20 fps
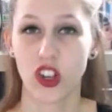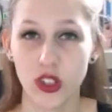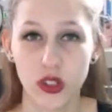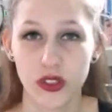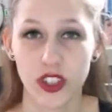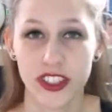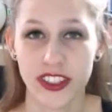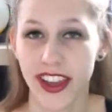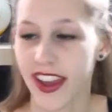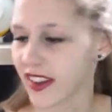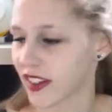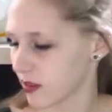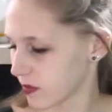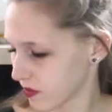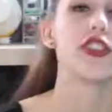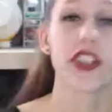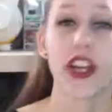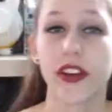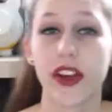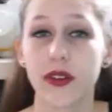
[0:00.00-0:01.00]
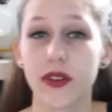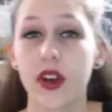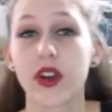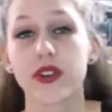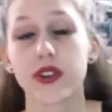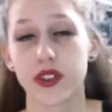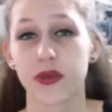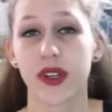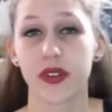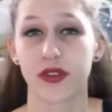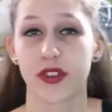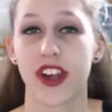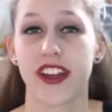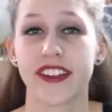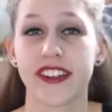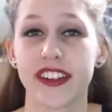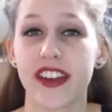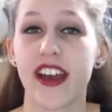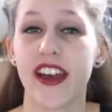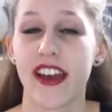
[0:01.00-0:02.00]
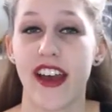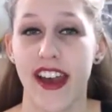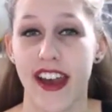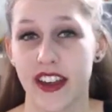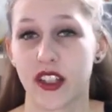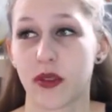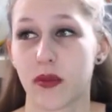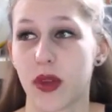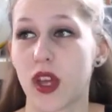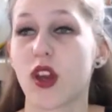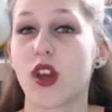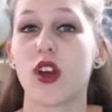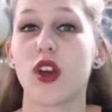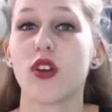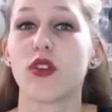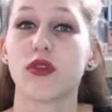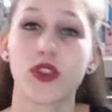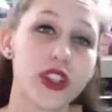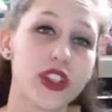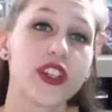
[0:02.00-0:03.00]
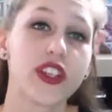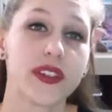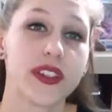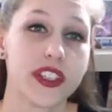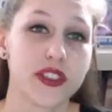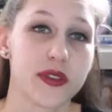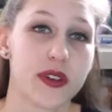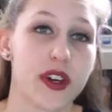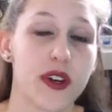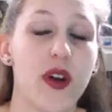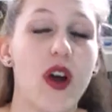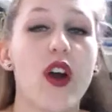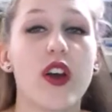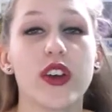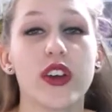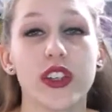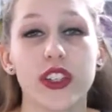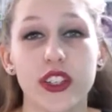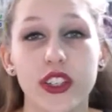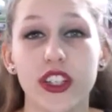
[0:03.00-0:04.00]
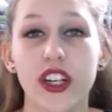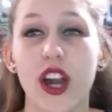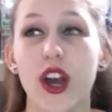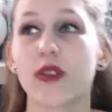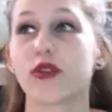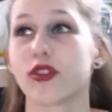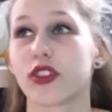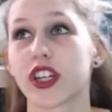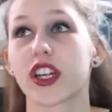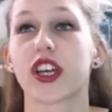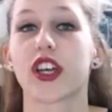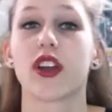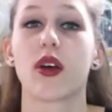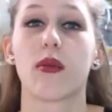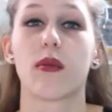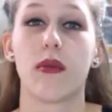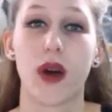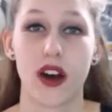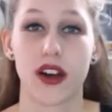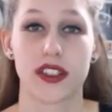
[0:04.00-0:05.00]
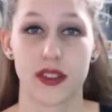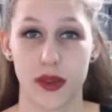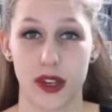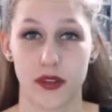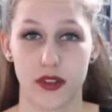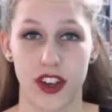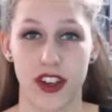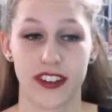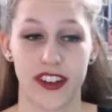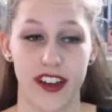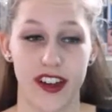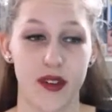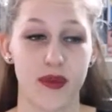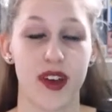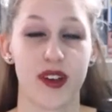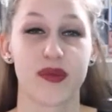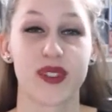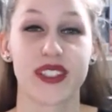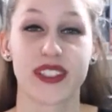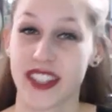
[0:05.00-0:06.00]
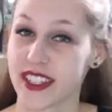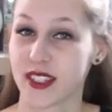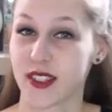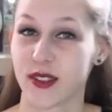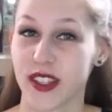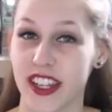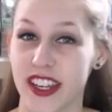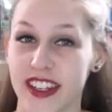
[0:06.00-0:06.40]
over again. Shout out to my friend Adam for the new intro. You're a freaking boss, my friend. I'm obsessed with